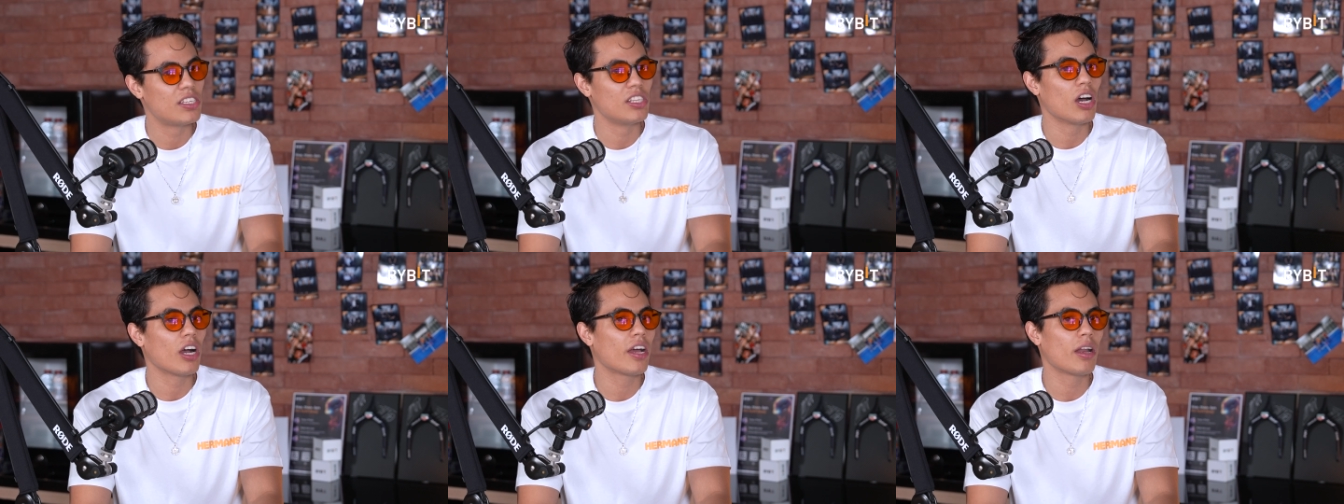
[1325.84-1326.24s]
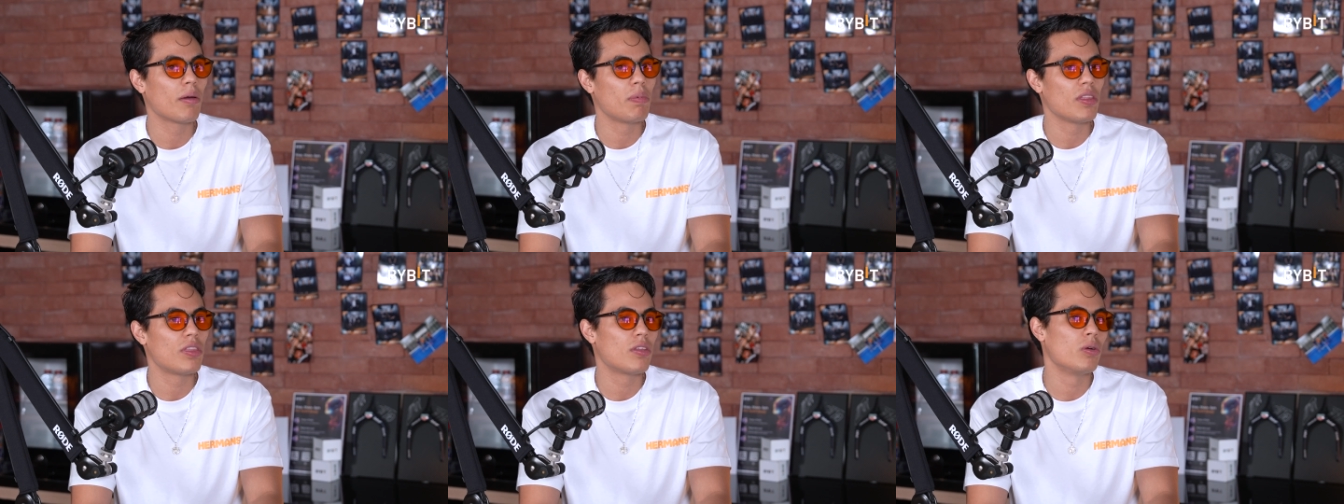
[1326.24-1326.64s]
it's not going
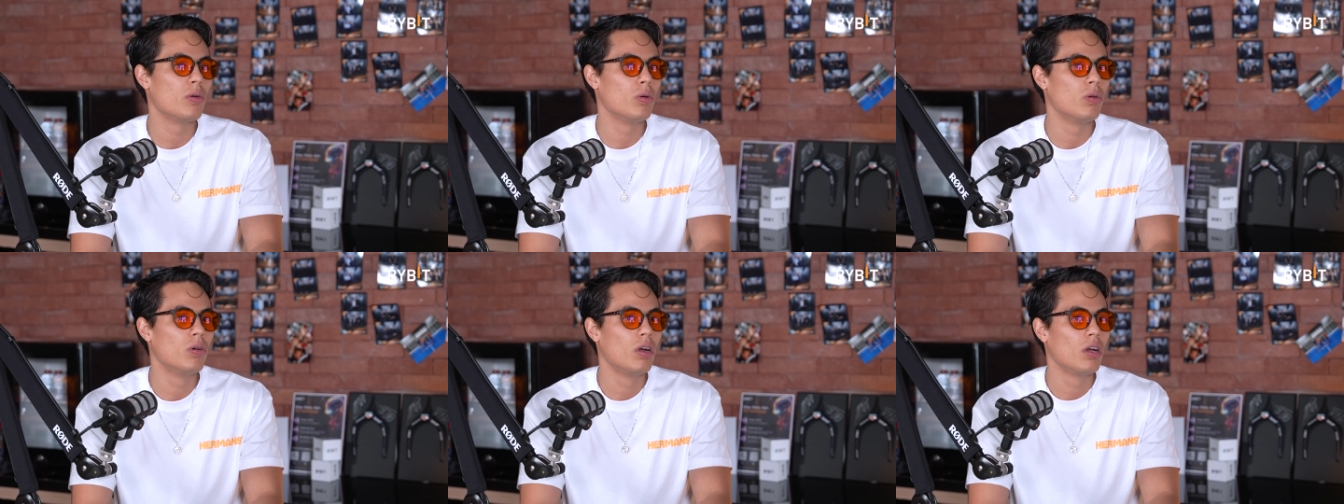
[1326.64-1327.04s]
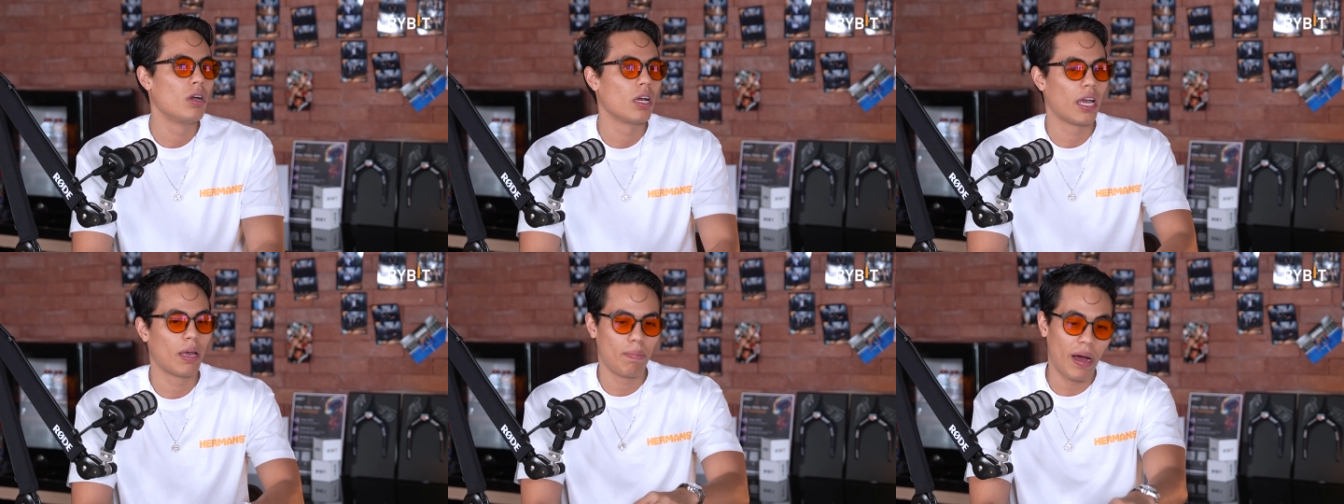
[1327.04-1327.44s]
to be through
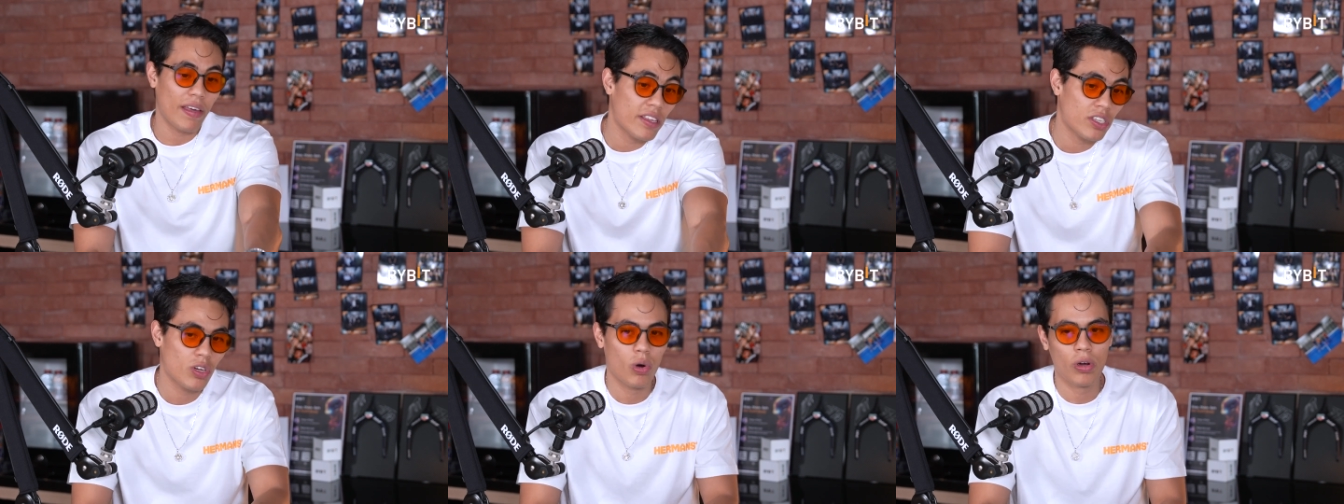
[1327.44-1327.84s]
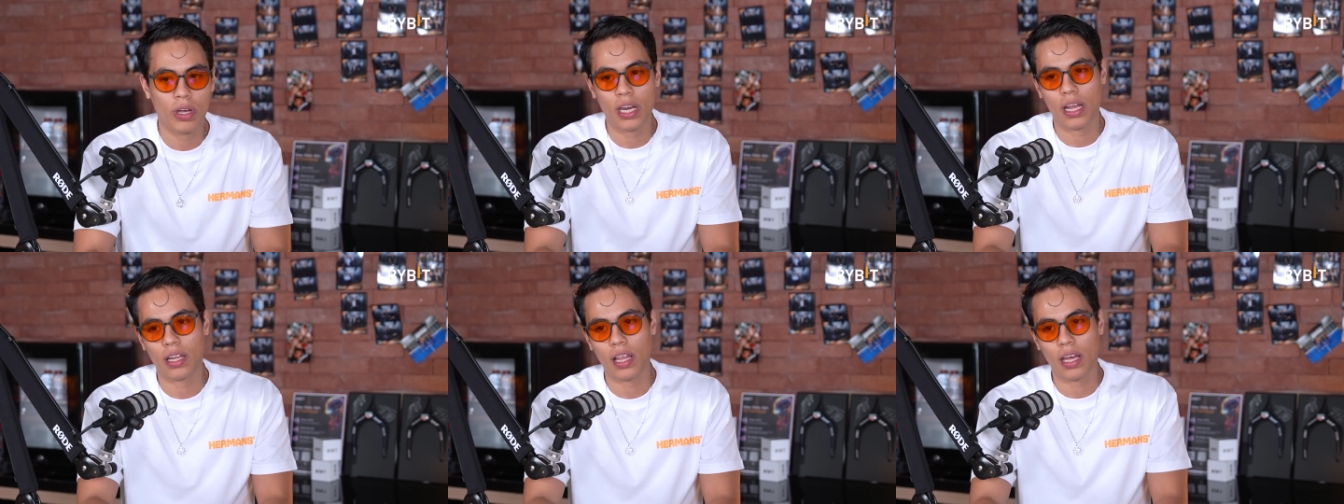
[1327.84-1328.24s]
buy this
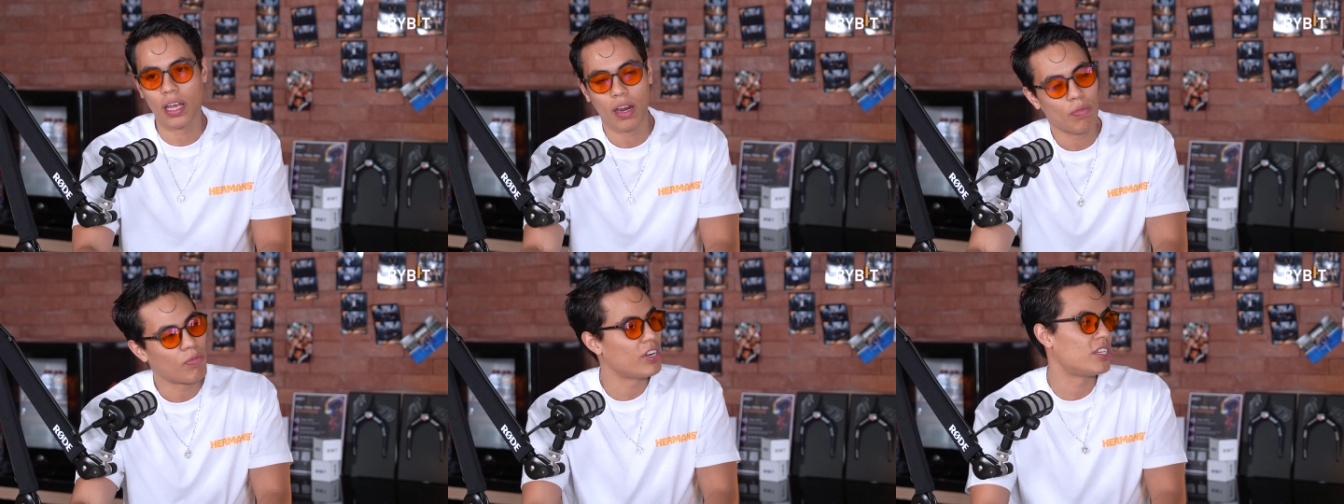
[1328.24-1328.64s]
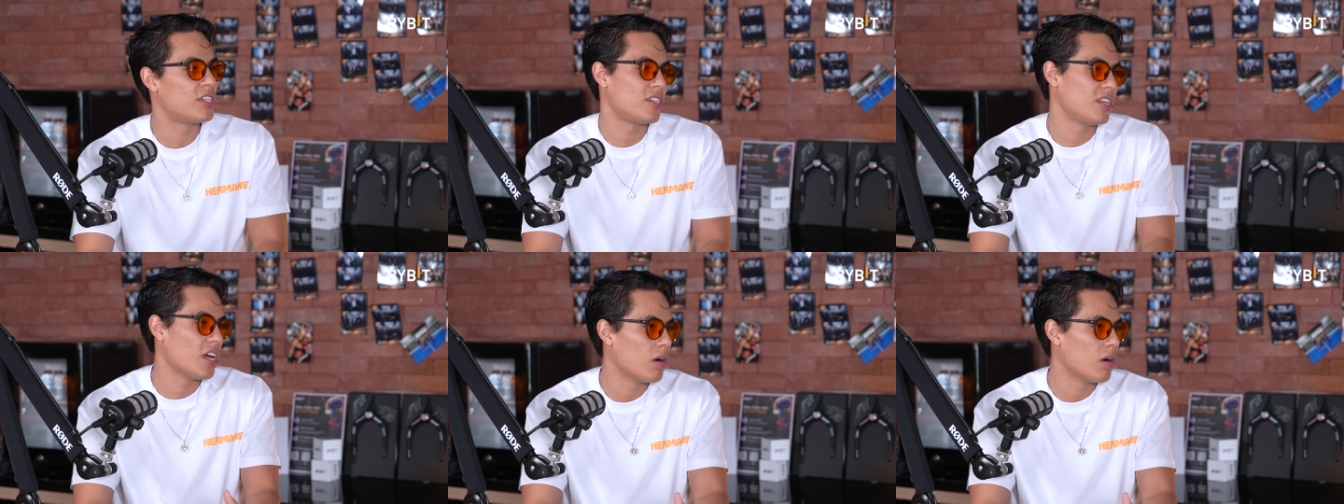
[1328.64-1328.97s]
coin and then get rich.